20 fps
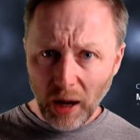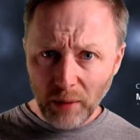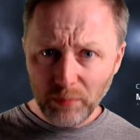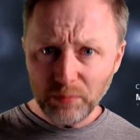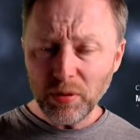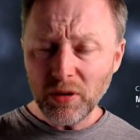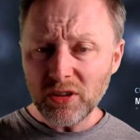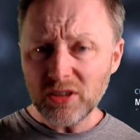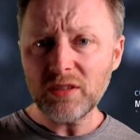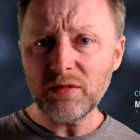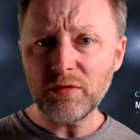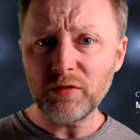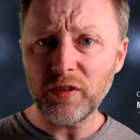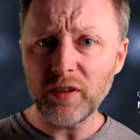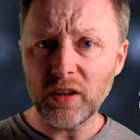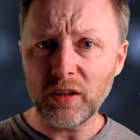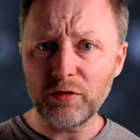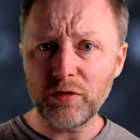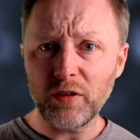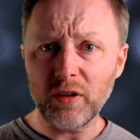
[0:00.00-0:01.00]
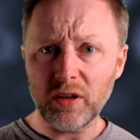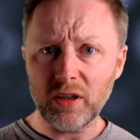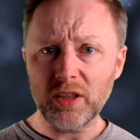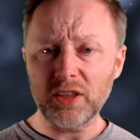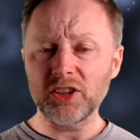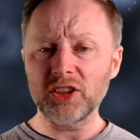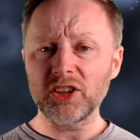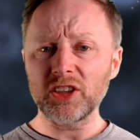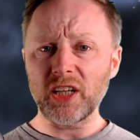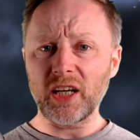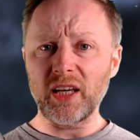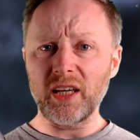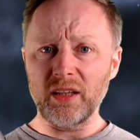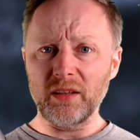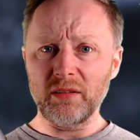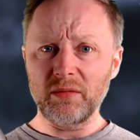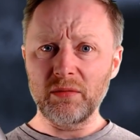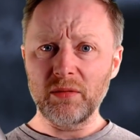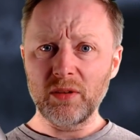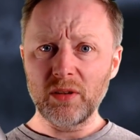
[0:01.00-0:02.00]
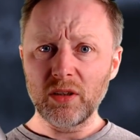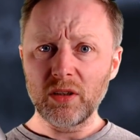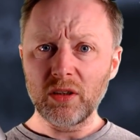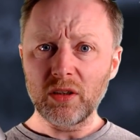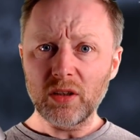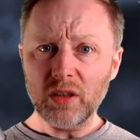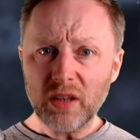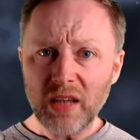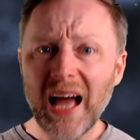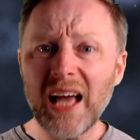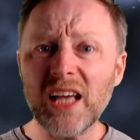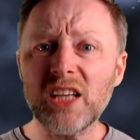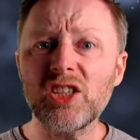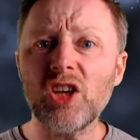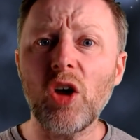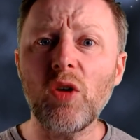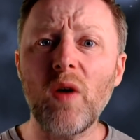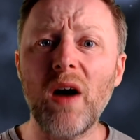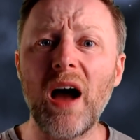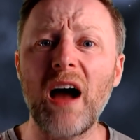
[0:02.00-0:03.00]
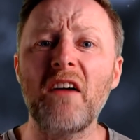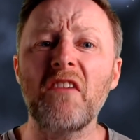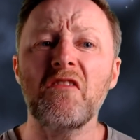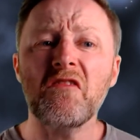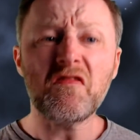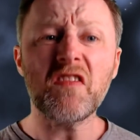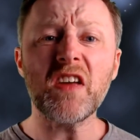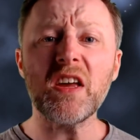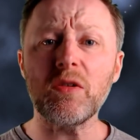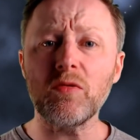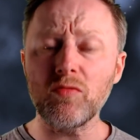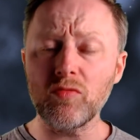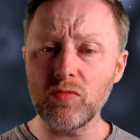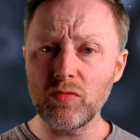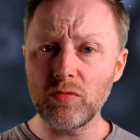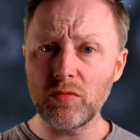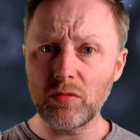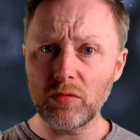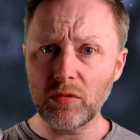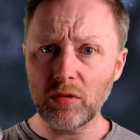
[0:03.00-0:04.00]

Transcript: I'm busting for a fucking shite. That's how I feel.